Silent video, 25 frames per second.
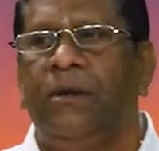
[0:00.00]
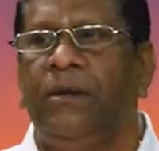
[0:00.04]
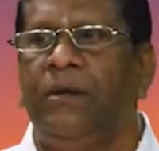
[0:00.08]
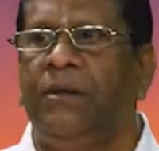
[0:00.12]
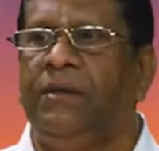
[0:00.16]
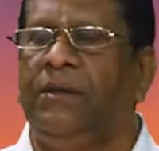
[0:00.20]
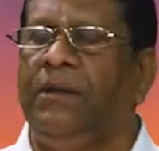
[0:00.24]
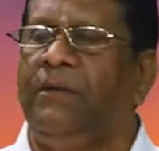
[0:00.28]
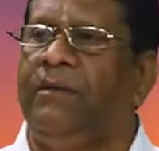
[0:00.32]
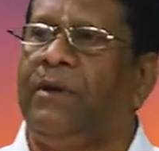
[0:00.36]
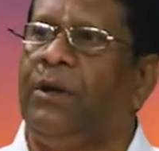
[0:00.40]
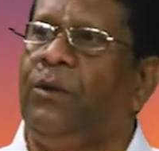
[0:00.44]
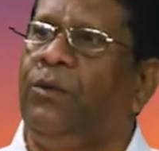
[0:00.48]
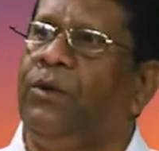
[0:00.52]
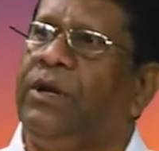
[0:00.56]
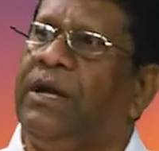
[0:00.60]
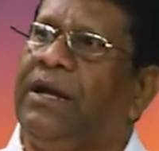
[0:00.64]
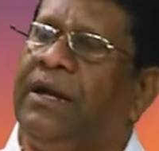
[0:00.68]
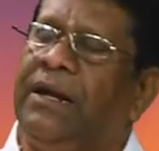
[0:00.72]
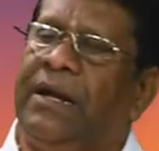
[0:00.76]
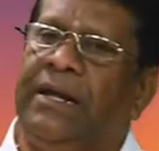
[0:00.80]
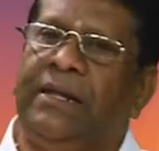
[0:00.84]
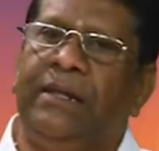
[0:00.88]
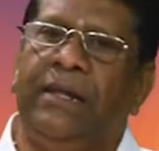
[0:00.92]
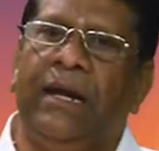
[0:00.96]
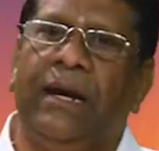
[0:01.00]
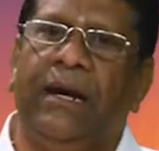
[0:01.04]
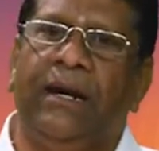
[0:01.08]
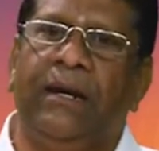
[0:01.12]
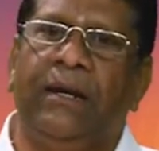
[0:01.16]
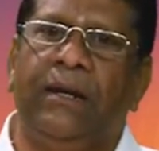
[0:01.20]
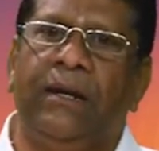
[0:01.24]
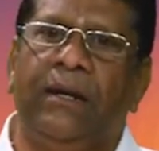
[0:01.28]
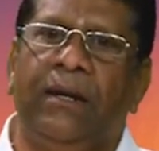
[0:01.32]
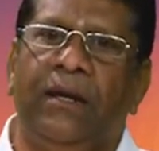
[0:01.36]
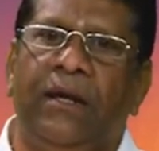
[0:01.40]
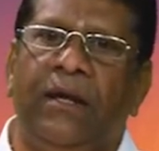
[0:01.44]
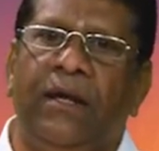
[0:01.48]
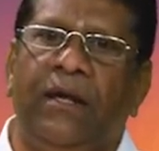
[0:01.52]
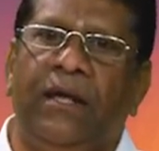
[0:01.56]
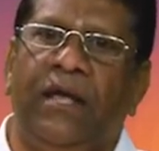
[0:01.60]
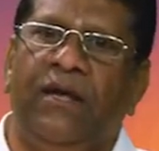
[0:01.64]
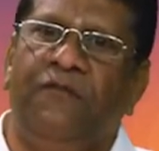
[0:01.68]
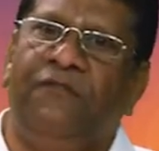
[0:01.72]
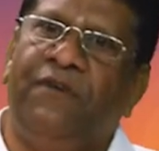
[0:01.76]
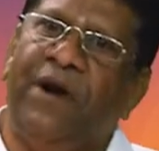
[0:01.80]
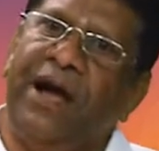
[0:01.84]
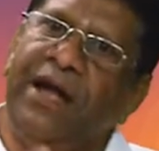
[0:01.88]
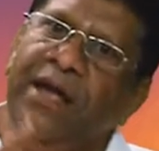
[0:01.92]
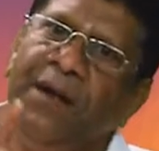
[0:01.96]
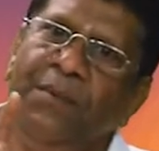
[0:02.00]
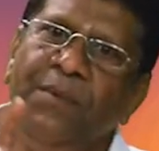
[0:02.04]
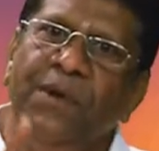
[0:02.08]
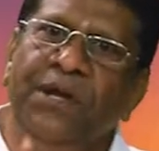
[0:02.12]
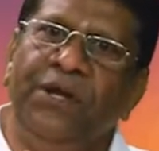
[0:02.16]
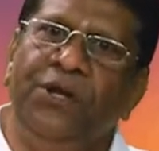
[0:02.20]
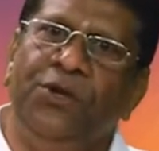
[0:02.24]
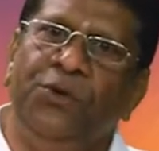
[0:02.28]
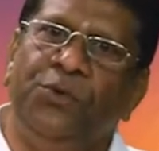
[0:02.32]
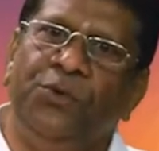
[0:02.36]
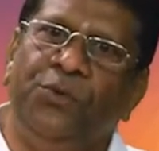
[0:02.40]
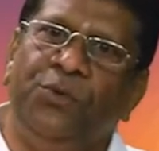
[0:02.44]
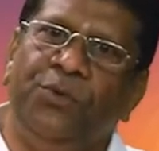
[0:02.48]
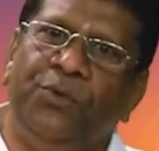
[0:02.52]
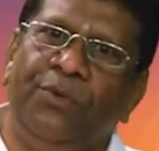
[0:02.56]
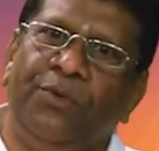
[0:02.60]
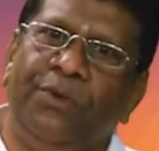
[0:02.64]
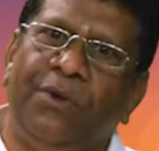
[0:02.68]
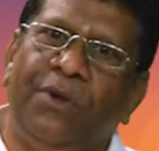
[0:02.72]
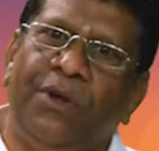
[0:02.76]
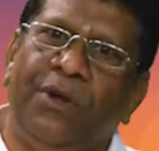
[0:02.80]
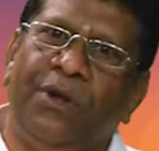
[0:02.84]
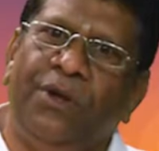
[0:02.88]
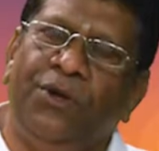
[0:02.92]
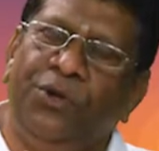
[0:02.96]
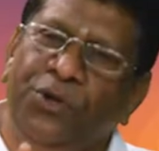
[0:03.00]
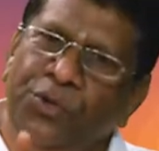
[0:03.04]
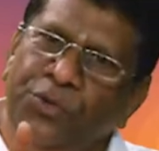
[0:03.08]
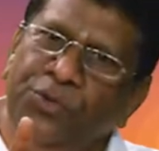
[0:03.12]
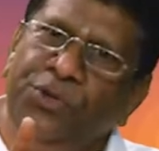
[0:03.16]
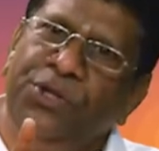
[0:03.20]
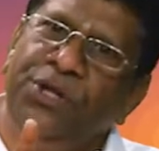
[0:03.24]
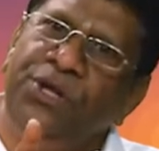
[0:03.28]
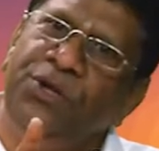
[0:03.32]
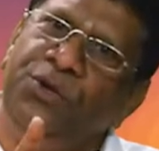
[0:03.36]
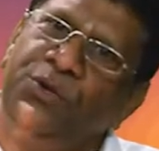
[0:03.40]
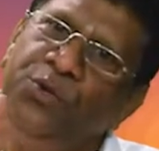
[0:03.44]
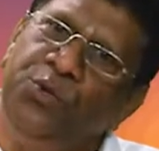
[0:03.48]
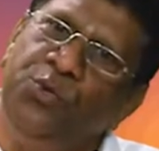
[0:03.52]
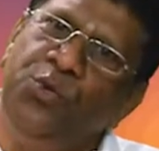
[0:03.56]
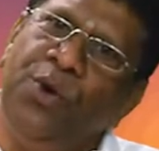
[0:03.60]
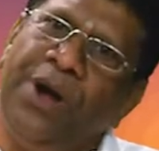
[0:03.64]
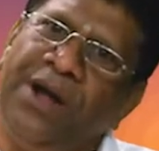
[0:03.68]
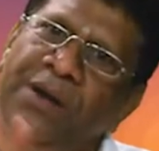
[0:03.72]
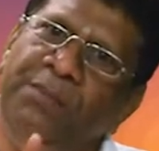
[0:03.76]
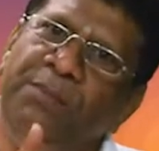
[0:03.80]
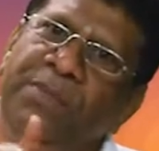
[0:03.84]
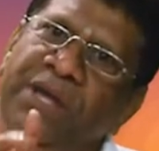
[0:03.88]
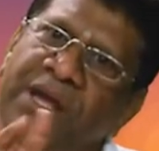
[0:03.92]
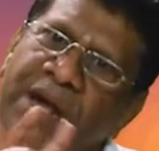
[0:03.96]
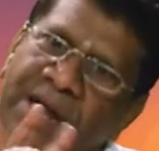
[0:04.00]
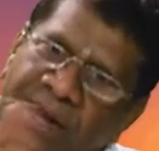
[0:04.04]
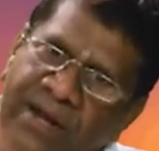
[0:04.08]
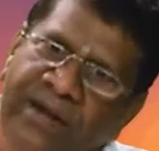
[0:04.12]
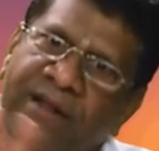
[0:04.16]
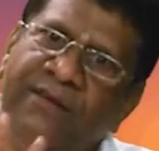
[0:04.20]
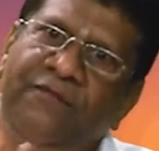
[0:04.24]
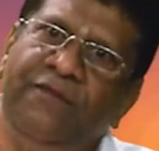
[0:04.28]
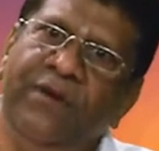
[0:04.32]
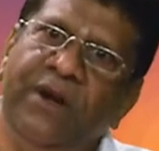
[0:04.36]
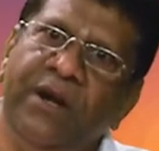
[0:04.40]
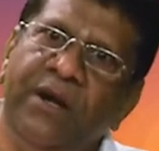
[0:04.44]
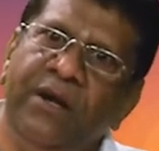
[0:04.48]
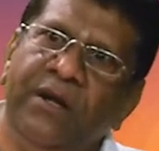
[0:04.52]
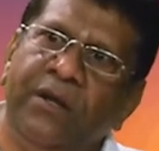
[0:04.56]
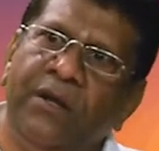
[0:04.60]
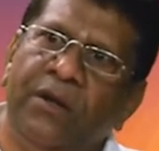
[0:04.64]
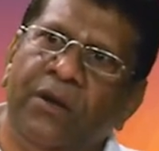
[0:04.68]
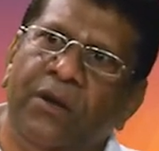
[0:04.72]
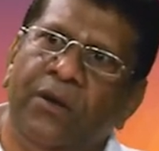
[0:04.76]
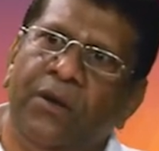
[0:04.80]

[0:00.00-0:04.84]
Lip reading: They were looking like that. If I am in you, do you think you and me are different?